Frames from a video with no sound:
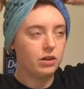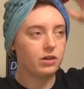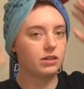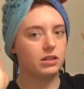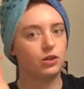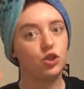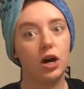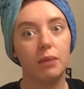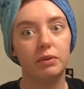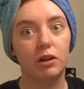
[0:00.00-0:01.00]
since I
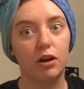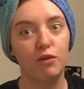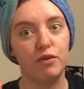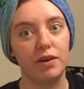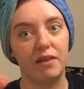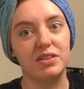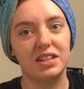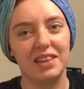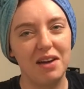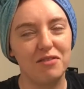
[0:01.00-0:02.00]
chopped it off. If you haven't
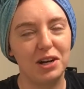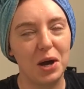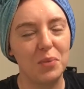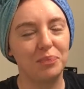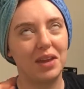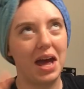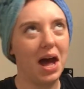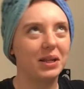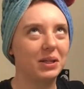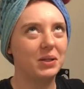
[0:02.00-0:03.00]
seen that video,
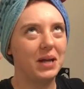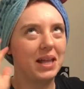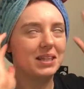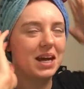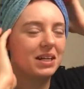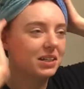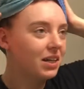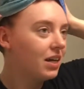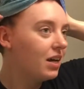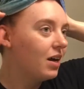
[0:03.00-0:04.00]
I'll include it at the end.
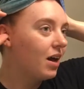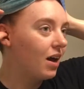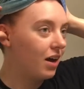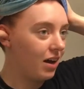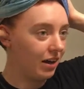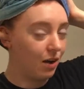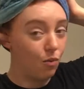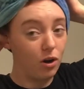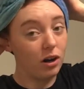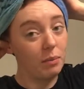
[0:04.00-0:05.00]
I got
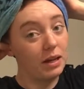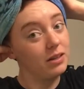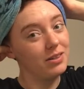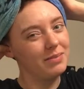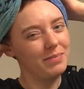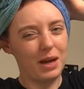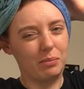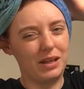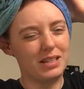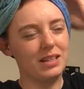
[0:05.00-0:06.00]
water in my ears.
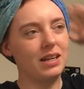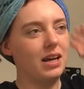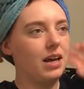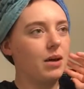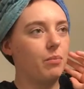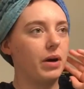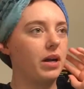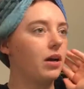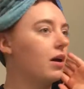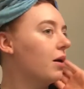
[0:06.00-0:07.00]
Unpleasant.
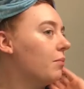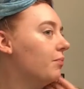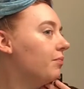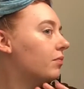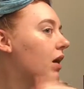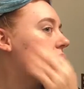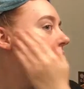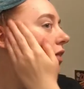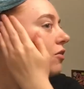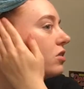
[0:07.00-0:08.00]
But
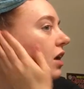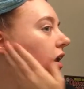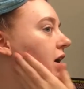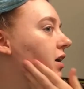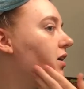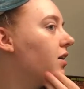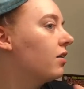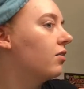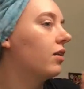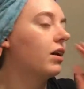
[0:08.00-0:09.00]
yeah, there's not any
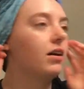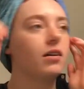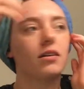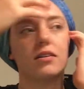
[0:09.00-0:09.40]
like